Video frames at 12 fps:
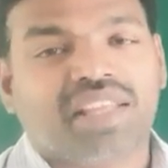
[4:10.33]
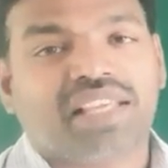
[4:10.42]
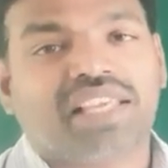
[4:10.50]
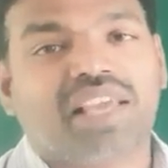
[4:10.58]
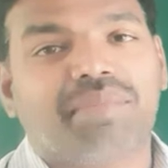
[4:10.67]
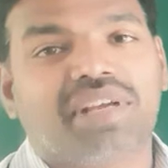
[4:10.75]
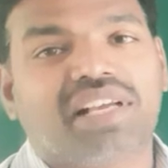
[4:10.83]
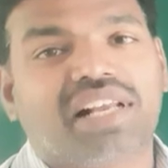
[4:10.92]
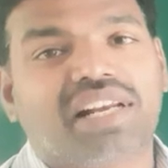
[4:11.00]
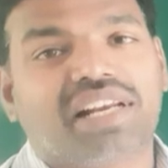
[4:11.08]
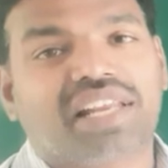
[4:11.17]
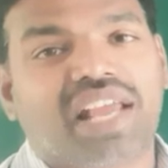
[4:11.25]

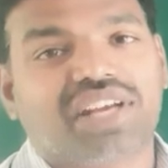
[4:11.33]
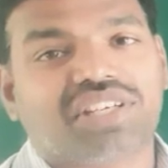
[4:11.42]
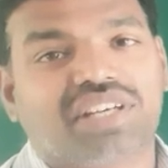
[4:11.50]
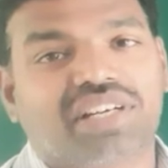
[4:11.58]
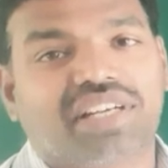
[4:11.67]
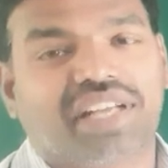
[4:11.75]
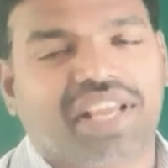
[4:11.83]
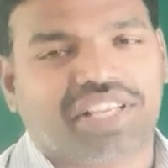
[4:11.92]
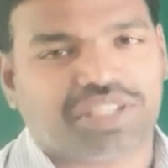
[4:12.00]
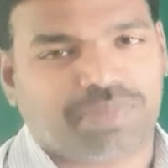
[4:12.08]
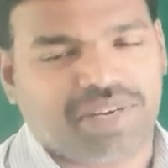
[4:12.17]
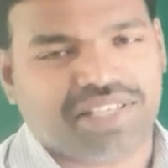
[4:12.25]
chemical reaction
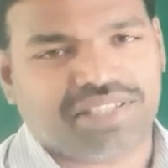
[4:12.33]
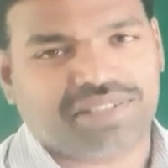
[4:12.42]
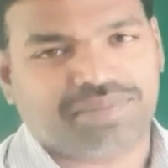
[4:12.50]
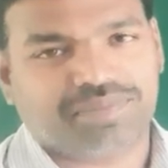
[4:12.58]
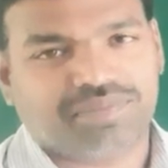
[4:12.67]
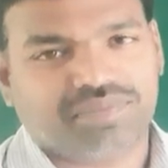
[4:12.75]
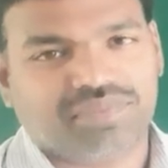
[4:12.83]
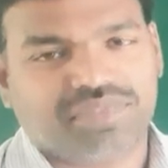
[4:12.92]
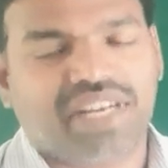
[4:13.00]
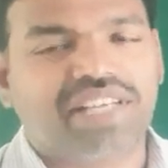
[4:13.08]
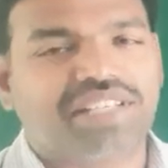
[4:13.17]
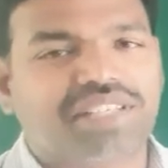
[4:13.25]
takes place,
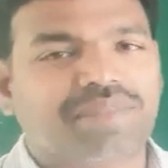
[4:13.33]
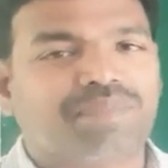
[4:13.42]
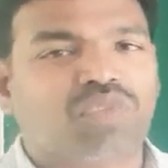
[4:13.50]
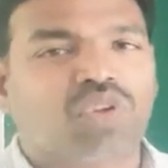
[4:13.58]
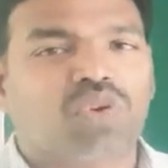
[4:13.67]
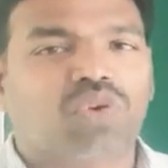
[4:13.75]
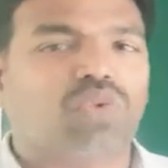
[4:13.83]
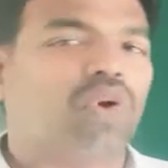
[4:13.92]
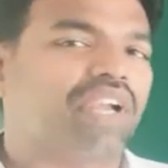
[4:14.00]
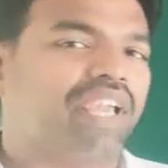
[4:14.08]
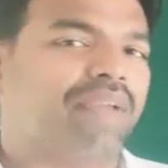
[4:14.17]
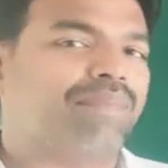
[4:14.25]
right?
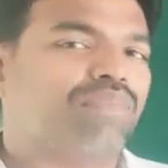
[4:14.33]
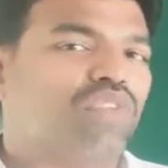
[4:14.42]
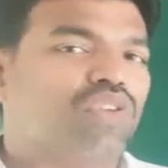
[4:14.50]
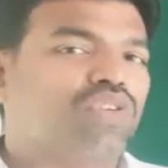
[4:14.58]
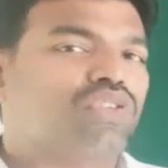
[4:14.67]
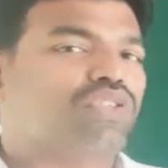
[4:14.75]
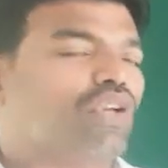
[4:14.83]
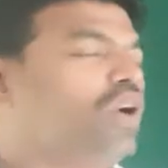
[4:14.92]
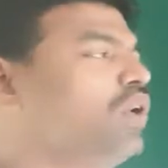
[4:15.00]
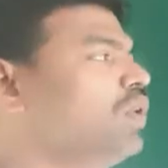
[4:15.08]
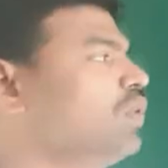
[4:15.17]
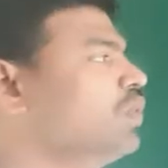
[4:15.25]
Okay.
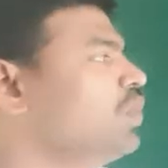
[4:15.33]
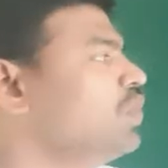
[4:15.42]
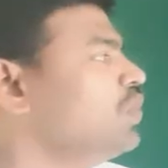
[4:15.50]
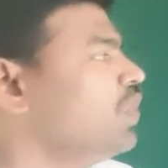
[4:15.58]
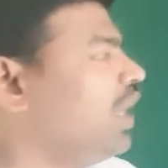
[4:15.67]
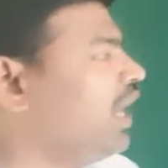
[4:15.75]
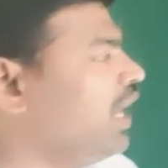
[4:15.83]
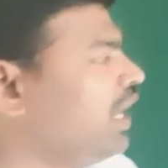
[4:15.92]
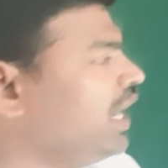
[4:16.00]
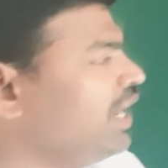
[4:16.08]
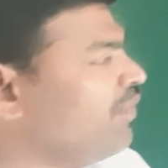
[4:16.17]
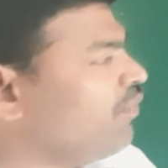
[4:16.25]
So
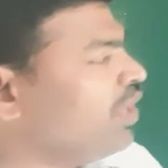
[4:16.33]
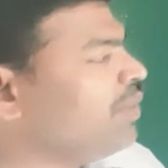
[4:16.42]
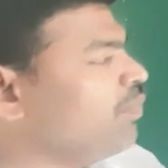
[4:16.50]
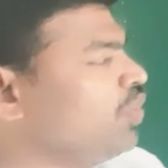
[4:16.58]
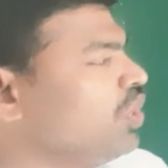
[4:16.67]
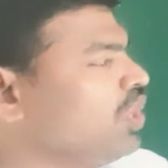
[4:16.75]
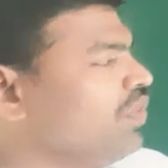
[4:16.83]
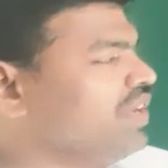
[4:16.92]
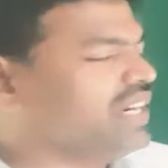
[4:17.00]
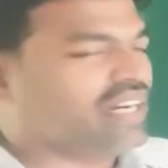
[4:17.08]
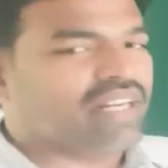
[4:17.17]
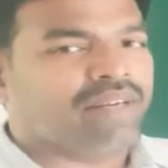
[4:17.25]
and one
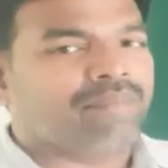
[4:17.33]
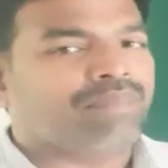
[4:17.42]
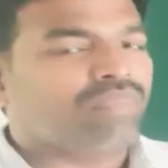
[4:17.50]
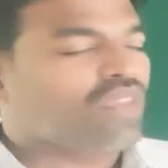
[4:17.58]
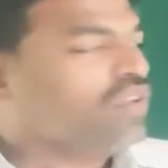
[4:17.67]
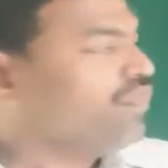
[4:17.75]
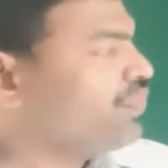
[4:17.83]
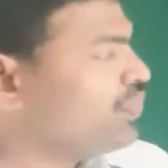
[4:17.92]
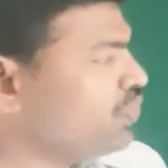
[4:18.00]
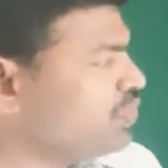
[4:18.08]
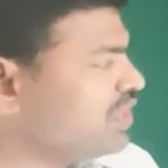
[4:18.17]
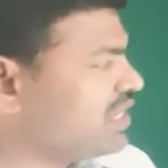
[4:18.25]
moreover,
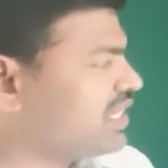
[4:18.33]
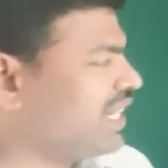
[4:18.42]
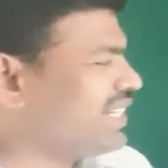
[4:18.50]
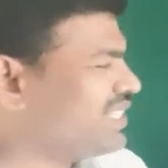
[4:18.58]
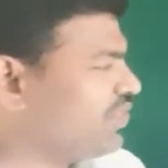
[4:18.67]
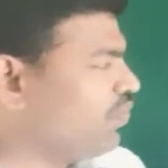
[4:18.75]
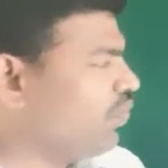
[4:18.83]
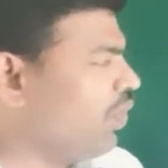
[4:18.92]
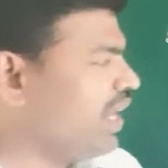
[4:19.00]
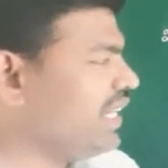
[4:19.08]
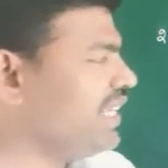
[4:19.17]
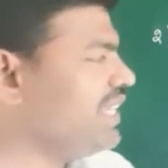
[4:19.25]
fused salts.
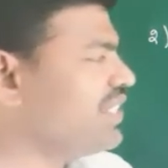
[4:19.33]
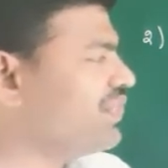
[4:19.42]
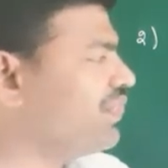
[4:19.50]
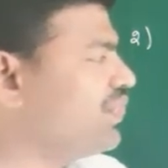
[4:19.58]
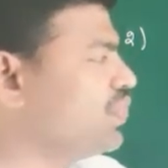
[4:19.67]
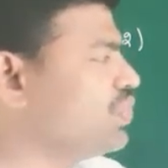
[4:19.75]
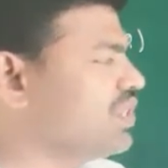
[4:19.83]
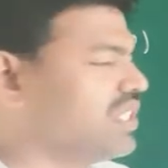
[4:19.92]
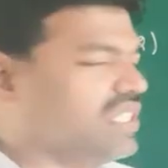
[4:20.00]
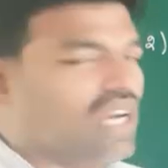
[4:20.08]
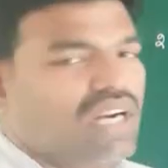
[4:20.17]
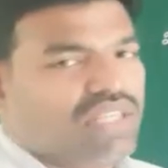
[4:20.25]
What is fused
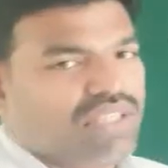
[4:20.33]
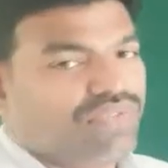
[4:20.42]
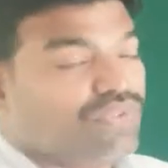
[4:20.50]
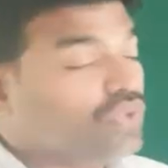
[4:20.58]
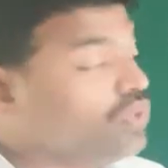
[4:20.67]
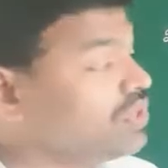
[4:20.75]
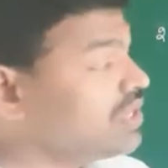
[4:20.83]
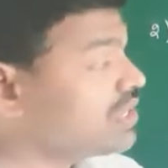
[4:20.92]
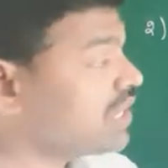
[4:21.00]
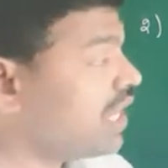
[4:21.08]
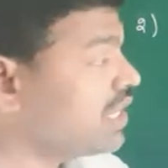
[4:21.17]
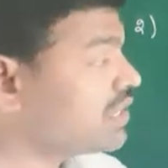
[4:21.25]
salts? Fused
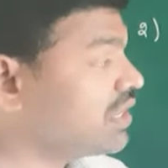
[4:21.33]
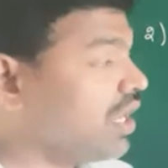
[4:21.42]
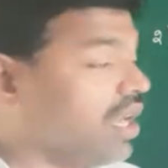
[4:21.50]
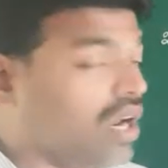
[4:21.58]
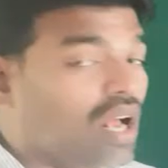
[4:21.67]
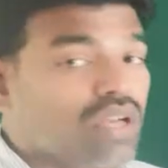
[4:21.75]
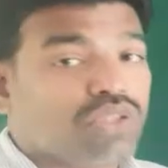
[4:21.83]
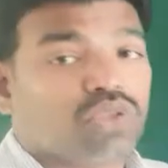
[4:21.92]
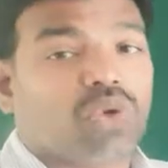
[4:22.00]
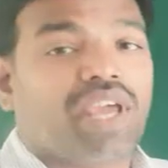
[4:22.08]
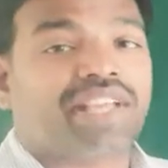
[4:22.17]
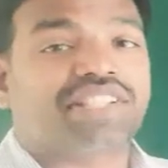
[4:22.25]
salts are
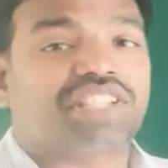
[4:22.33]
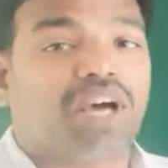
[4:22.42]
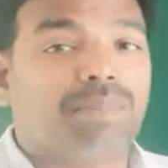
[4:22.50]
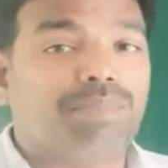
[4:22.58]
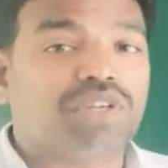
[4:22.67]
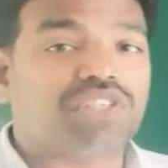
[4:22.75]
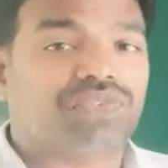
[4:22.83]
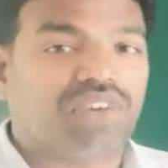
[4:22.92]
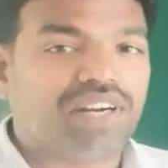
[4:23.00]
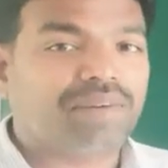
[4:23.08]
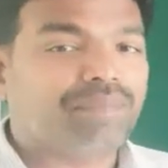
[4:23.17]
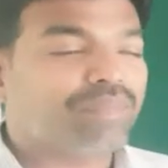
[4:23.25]
also examples for